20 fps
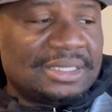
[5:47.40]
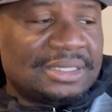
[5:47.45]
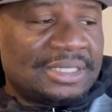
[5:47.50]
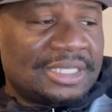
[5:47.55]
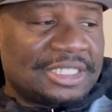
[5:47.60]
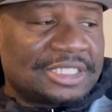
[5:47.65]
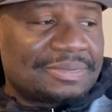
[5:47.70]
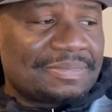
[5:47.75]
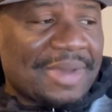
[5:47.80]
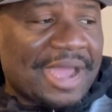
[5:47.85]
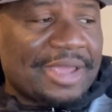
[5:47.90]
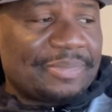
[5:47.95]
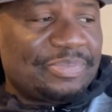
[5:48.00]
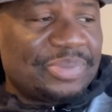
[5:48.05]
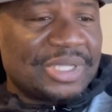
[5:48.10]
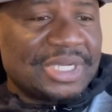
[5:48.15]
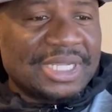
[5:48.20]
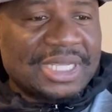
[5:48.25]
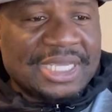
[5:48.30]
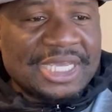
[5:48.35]
This might
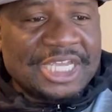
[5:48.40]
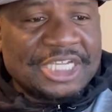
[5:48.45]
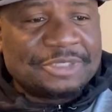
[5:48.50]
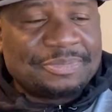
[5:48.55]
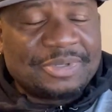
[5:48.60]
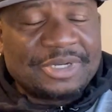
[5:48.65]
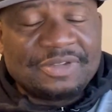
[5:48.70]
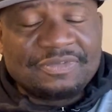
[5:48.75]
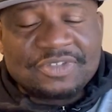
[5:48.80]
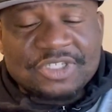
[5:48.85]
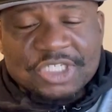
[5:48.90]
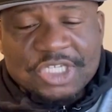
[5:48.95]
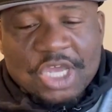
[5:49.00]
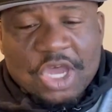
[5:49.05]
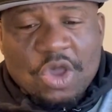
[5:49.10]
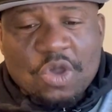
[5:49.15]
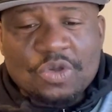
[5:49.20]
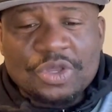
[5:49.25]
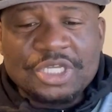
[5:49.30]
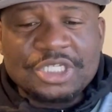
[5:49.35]
be the case, but if
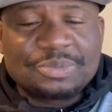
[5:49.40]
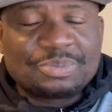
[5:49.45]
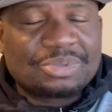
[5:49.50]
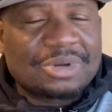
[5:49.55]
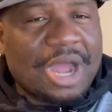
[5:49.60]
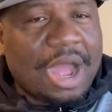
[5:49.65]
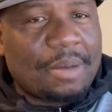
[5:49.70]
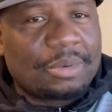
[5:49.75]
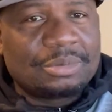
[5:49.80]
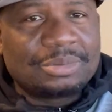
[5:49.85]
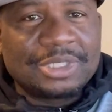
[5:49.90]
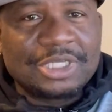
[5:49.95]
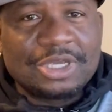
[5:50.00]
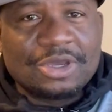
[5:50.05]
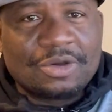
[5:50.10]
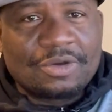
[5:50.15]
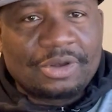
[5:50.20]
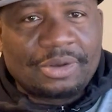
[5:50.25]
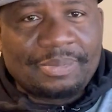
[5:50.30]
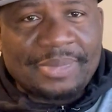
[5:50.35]
so, he's probably
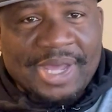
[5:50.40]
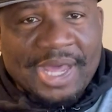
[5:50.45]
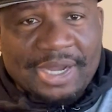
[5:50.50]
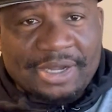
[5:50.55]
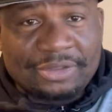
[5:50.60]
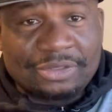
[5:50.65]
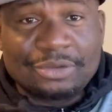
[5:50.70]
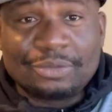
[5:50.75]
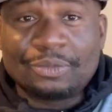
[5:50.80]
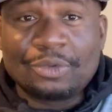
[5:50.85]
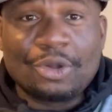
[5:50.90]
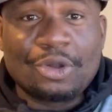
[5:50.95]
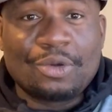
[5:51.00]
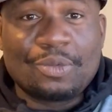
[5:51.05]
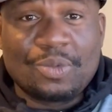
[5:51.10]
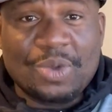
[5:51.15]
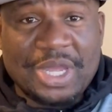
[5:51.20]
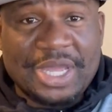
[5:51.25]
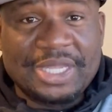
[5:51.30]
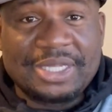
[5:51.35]
going about it the
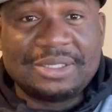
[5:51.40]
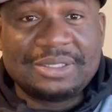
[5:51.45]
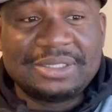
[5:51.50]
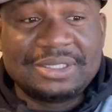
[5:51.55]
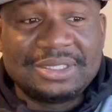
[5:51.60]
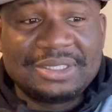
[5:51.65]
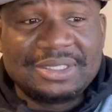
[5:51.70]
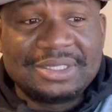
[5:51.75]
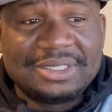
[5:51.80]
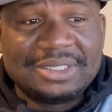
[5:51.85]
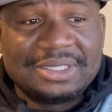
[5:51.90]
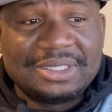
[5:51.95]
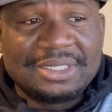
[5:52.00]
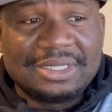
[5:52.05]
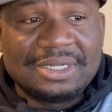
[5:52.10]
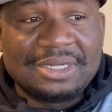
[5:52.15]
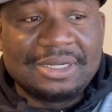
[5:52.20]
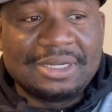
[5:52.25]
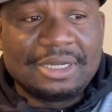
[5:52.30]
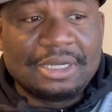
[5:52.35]
wrong way.
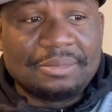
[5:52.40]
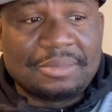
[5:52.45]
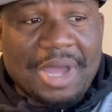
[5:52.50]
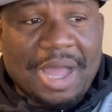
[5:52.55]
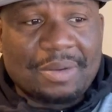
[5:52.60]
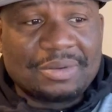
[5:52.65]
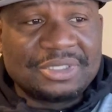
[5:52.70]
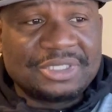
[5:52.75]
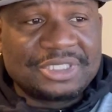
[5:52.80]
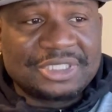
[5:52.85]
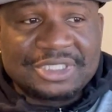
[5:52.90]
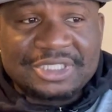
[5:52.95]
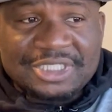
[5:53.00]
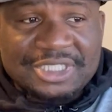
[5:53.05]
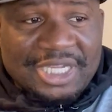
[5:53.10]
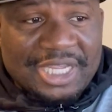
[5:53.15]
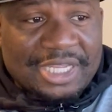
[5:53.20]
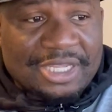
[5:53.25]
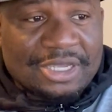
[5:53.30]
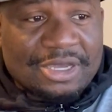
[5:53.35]
I would just
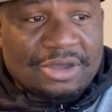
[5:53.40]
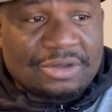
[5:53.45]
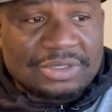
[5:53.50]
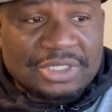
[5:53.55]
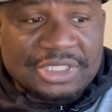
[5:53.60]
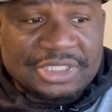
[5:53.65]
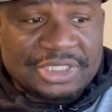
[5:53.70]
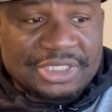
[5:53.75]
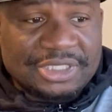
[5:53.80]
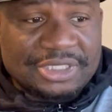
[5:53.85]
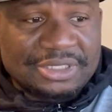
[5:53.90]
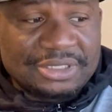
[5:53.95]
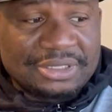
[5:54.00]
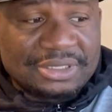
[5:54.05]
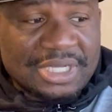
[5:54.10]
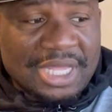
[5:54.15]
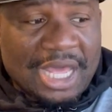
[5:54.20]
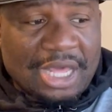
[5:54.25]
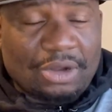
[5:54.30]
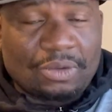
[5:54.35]
say, yo, listen,
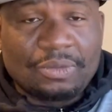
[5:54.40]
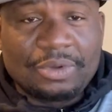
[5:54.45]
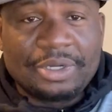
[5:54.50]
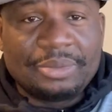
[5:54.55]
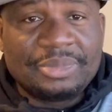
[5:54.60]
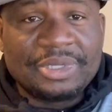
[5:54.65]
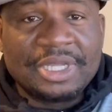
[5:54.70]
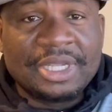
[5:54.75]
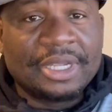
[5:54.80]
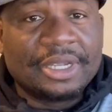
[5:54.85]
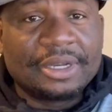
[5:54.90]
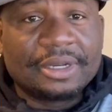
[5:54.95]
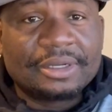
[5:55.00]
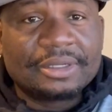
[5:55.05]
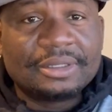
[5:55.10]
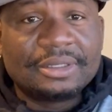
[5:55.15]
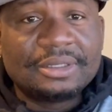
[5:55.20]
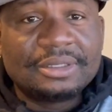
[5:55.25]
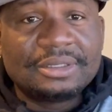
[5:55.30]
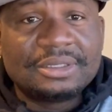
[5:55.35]
I don't want to be here.
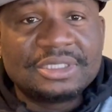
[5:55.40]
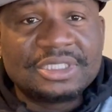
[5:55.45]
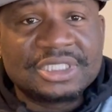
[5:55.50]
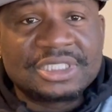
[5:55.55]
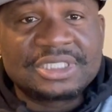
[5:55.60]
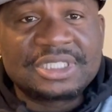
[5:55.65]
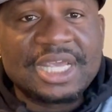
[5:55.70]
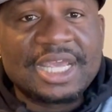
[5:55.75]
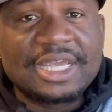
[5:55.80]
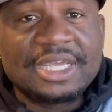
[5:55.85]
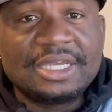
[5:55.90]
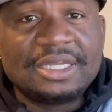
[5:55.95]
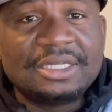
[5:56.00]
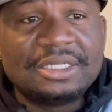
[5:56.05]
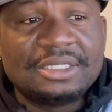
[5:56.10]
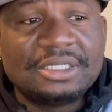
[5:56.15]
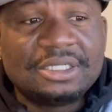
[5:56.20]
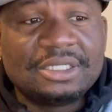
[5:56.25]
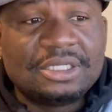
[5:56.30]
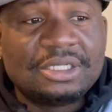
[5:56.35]
Just say it.
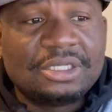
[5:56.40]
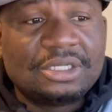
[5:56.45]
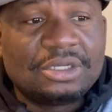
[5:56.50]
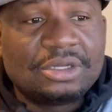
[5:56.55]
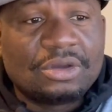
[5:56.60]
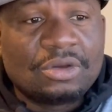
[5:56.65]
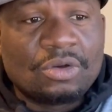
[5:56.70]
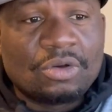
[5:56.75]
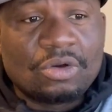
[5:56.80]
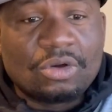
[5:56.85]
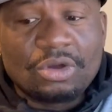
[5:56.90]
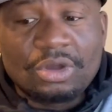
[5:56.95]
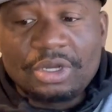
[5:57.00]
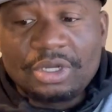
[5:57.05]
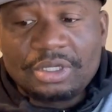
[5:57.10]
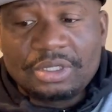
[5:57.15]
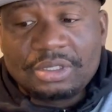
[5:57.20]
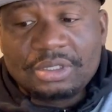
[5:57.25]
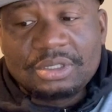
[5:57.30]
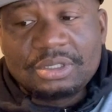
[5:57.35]

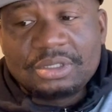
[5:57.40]
Or